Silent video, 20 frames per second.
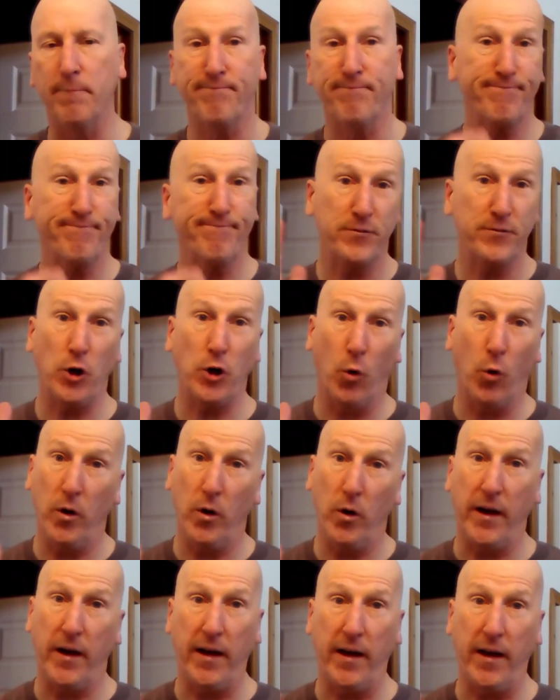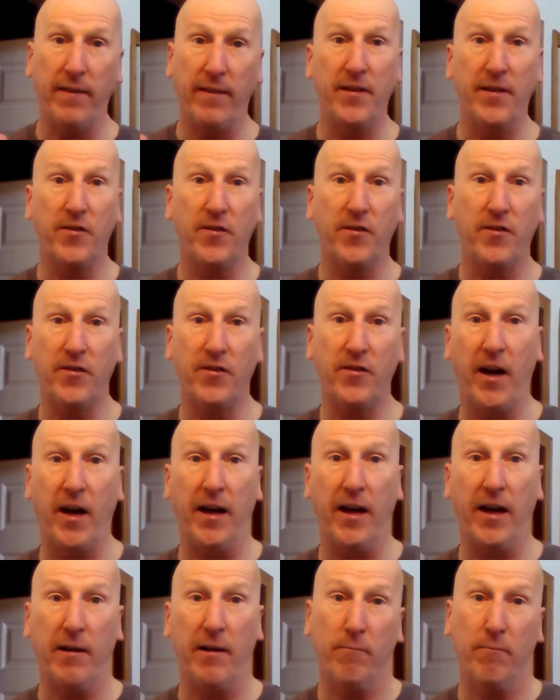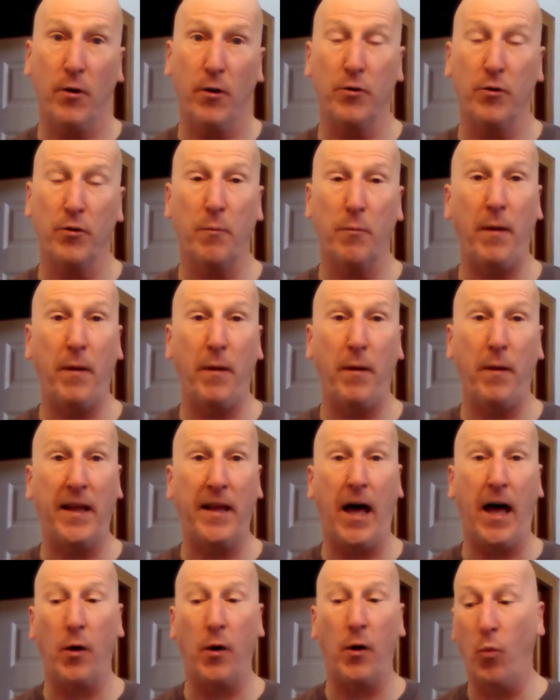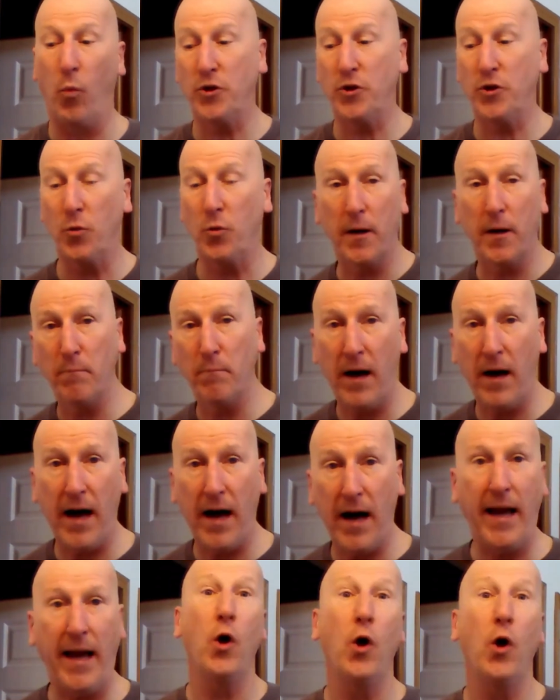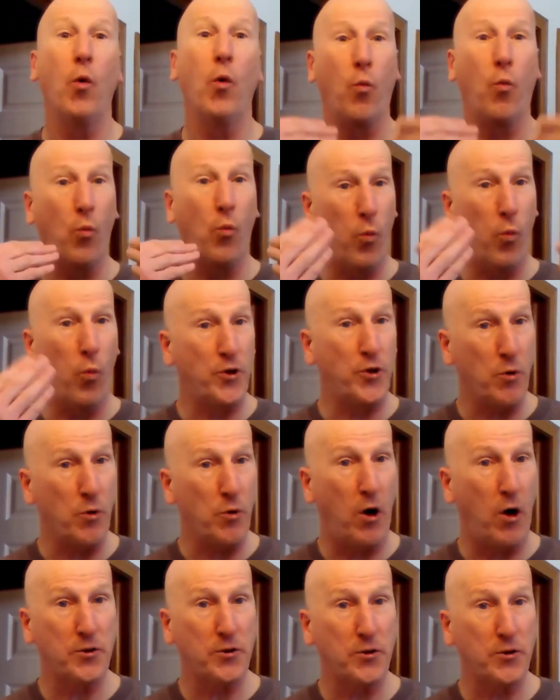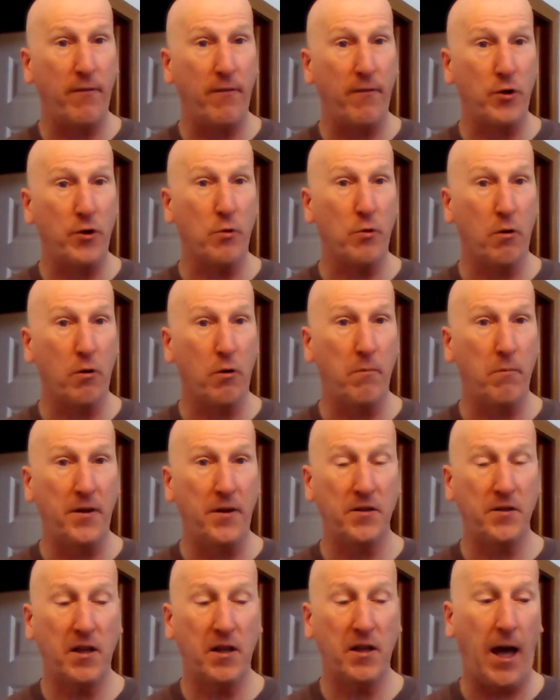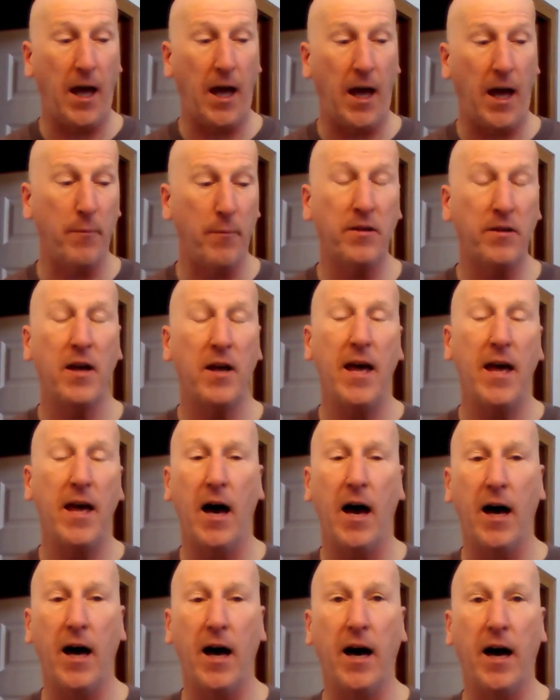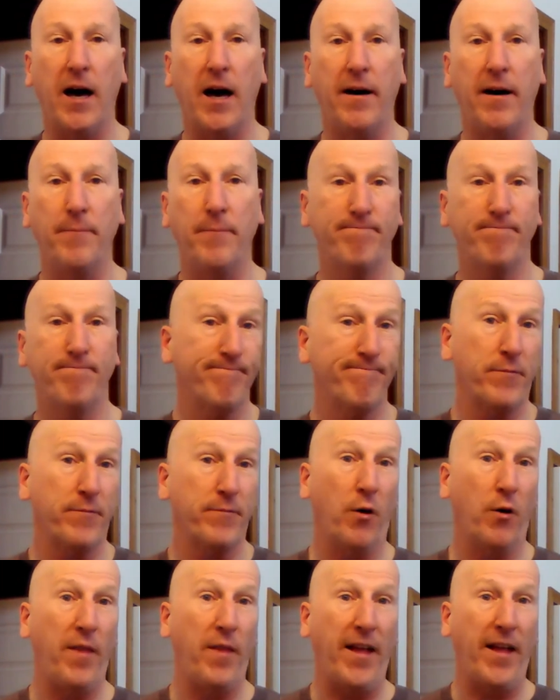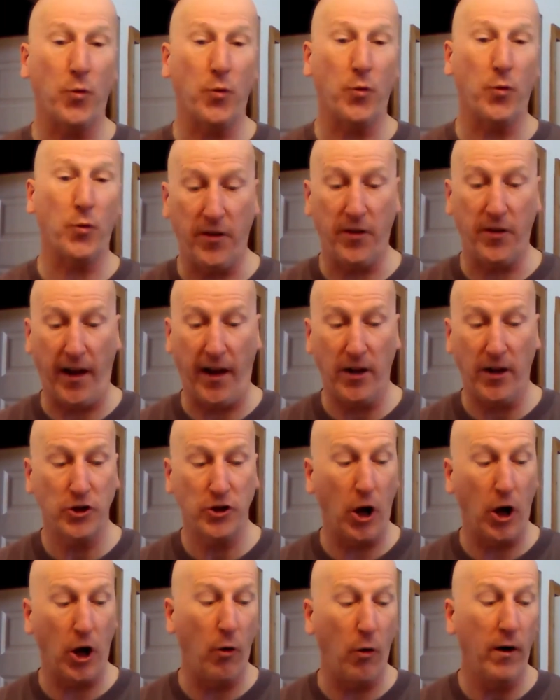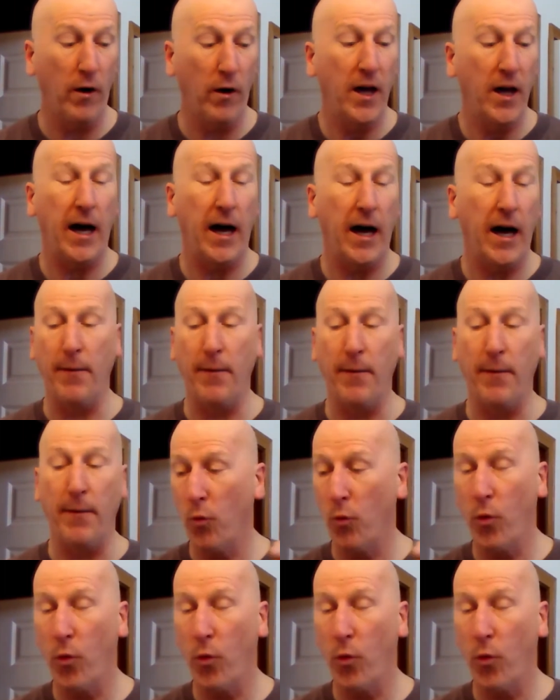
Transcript: So really, it's you know, depending on what you want to buy, what you also have in your own medicine cabinet, you know, that sort of thing. So we're